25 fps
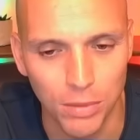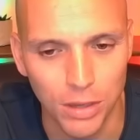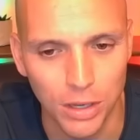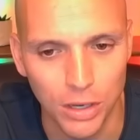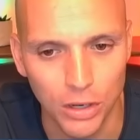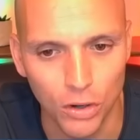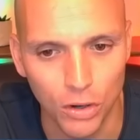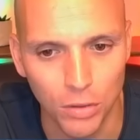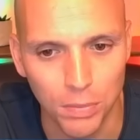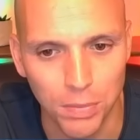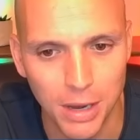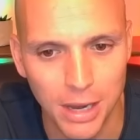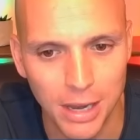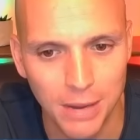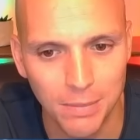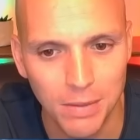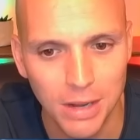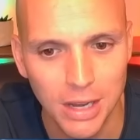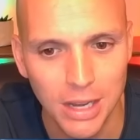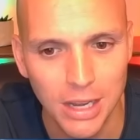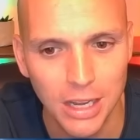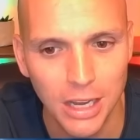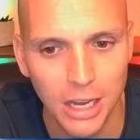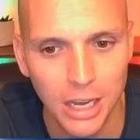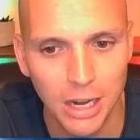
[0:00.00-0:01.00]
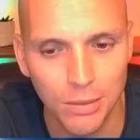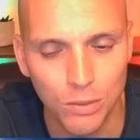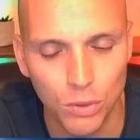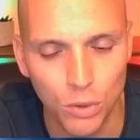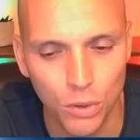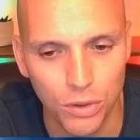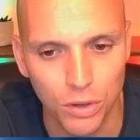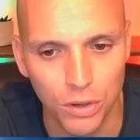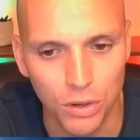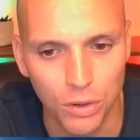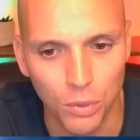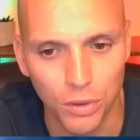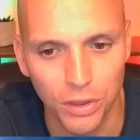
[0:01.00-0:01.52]
European. You get up
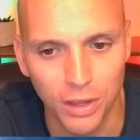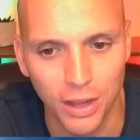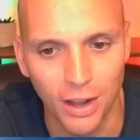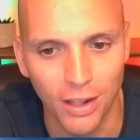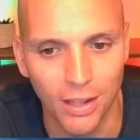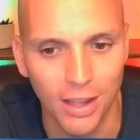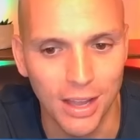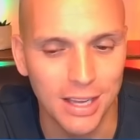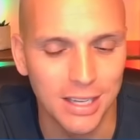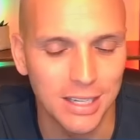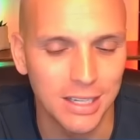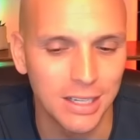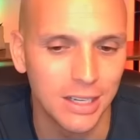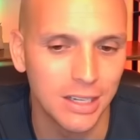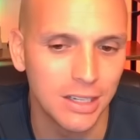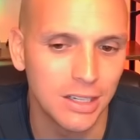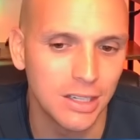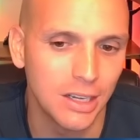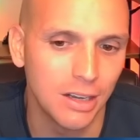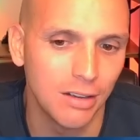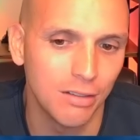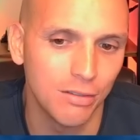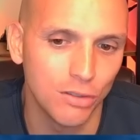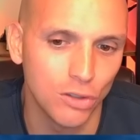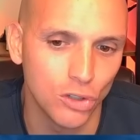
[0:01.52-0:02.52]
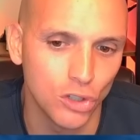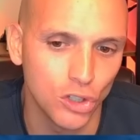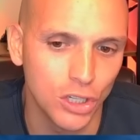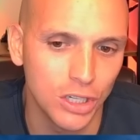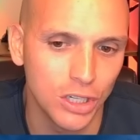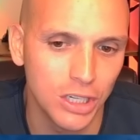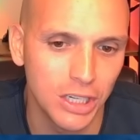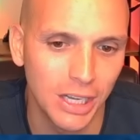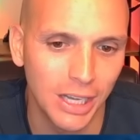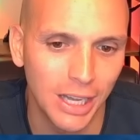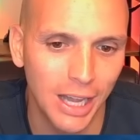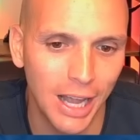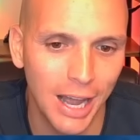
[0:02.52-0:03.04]
toward the North Carolina,
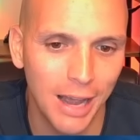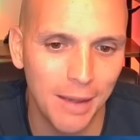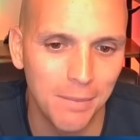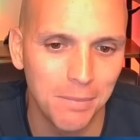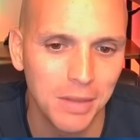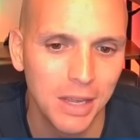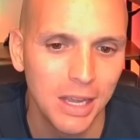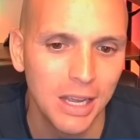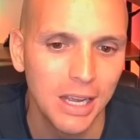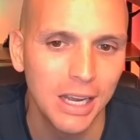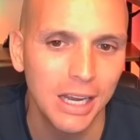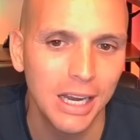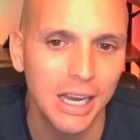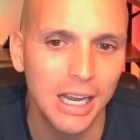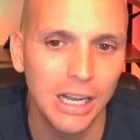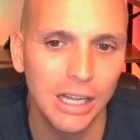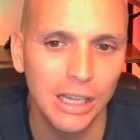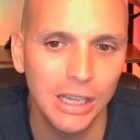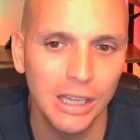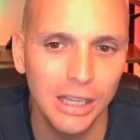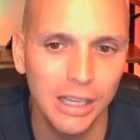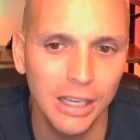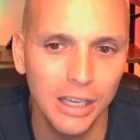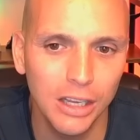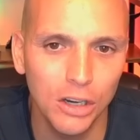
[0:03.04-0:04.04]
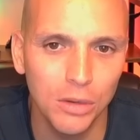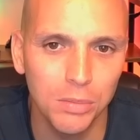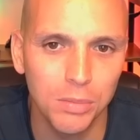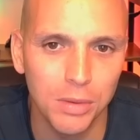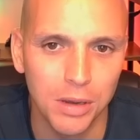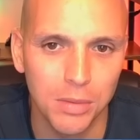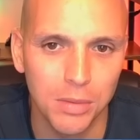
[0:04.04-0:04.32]
Virginia line, get a little bit